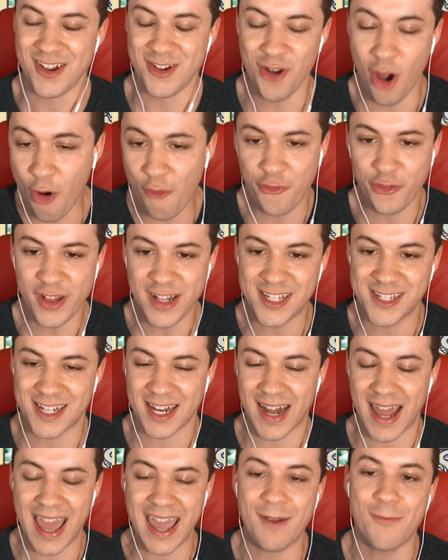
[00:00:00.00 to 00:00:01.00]
No flinch
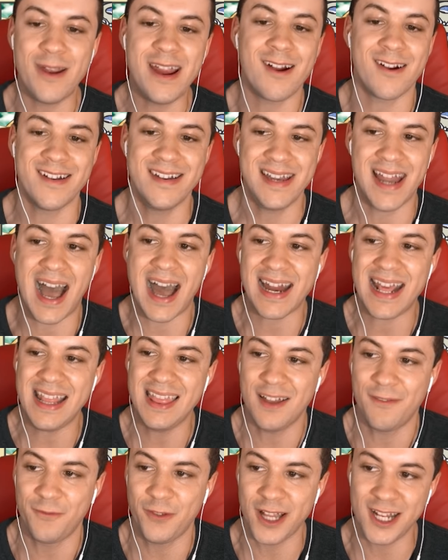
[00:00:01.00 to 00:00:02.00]
today. We are not
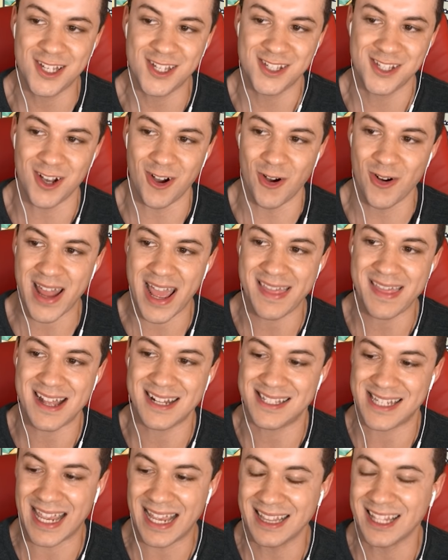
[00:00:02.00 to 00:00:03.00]
in the flinch zone and
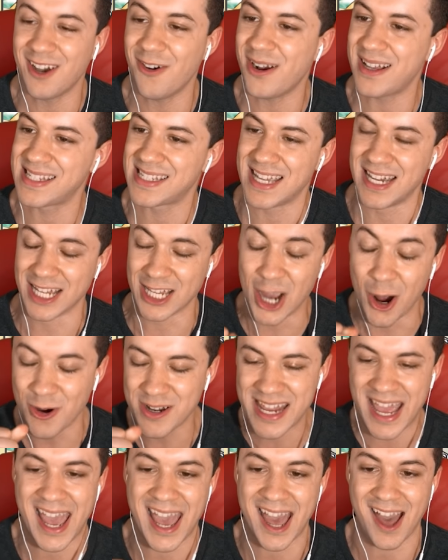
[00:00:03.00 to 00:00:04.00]
that Taillow is going to go
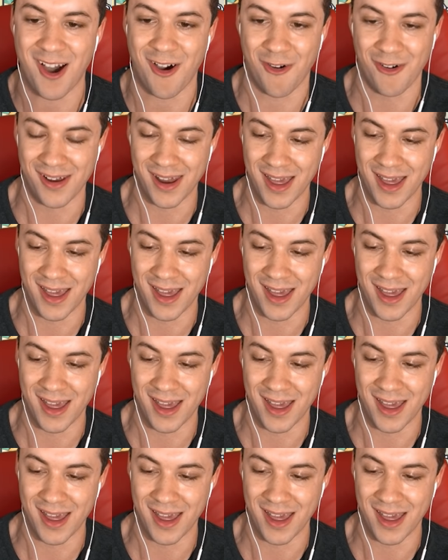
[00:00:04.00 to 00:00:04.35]
down.